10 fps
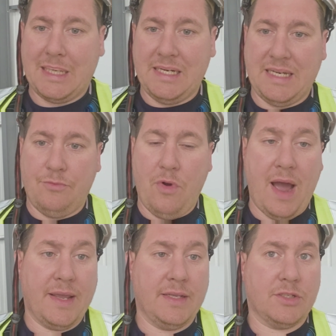Is it
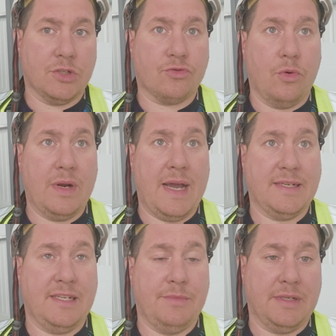right to
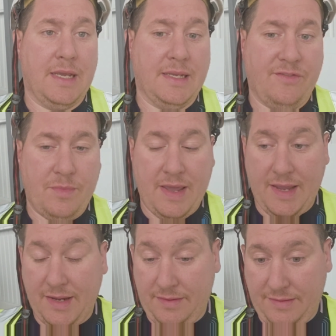scrutinise him and give him
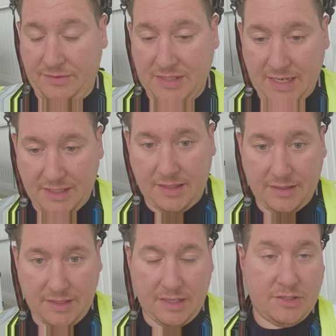hate? I've seen it
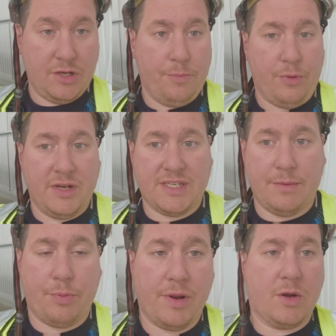can turn pretty
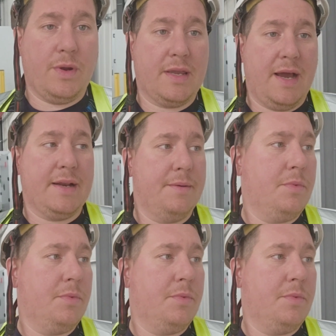sour pretty quick, can't it?